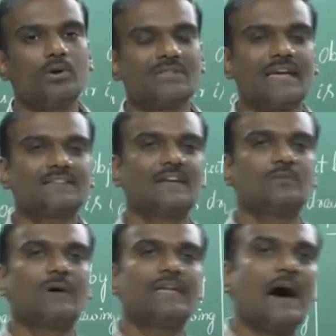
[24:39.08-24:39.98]
both X
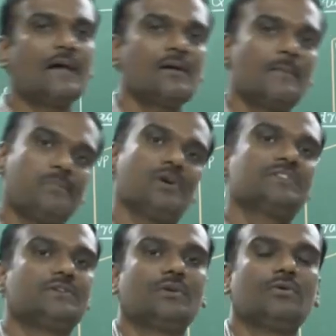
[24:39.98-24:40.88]
and Y are
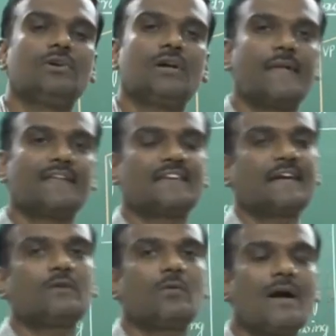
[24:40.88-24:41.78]
positive. In the
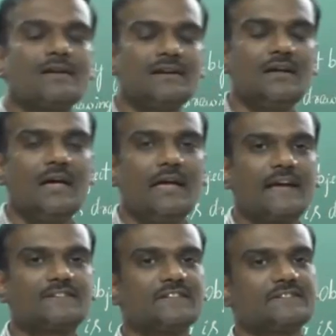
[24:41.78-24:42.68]
second quadrant,
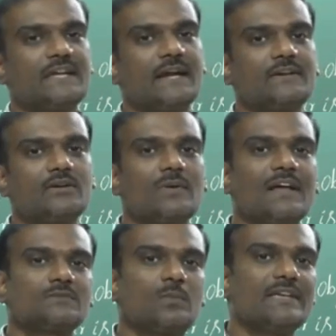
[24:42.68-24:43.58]
X is negative
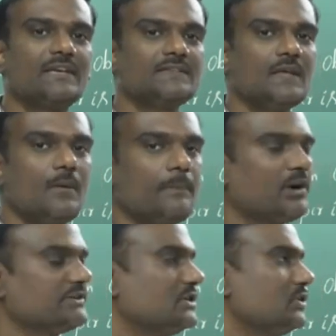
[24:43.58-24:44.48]
whereas Y is
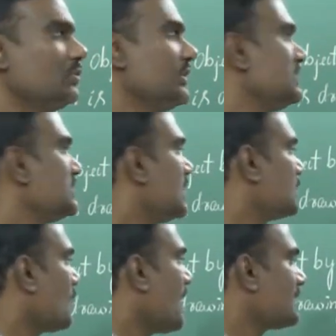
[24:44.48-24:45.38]
positive. In
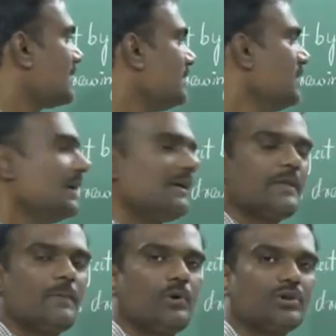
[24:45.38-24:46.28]
third quadrant,
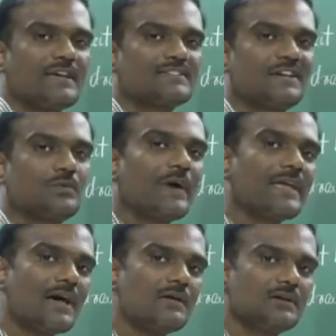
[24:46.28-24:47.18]
both X and
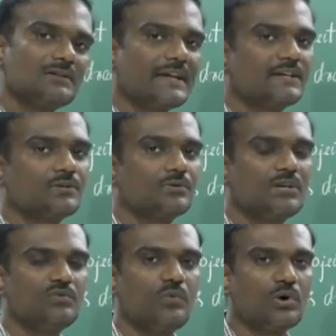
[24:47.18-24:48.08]
Y are
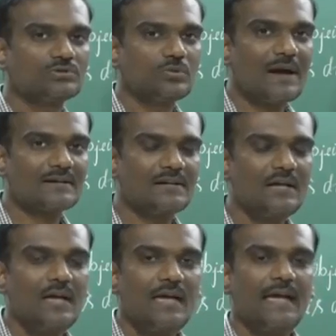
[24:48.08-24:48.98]
negative. In fourth quadrant,